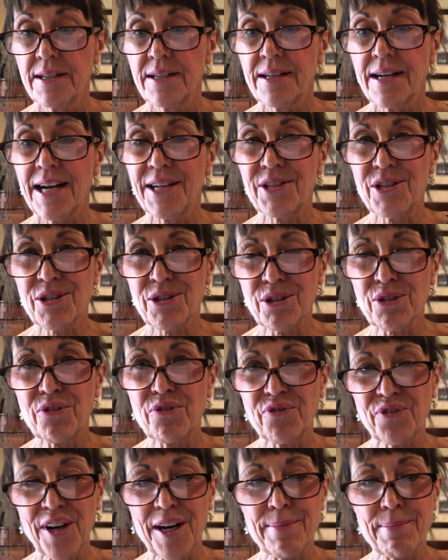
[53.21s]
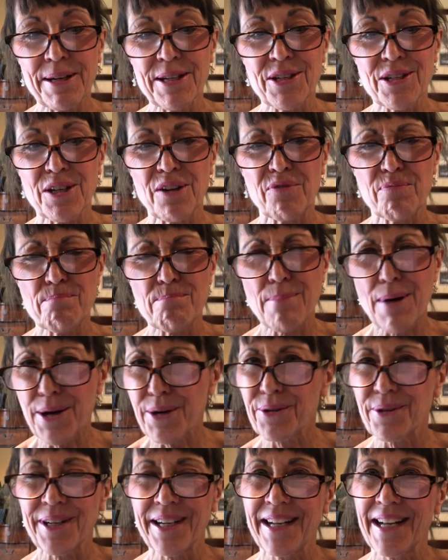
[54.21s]
I still find myself
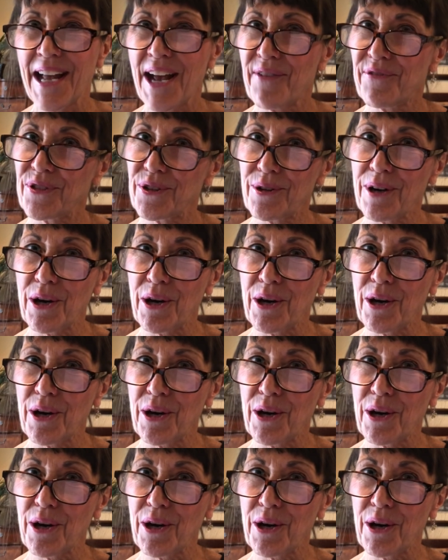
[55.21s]
muttering after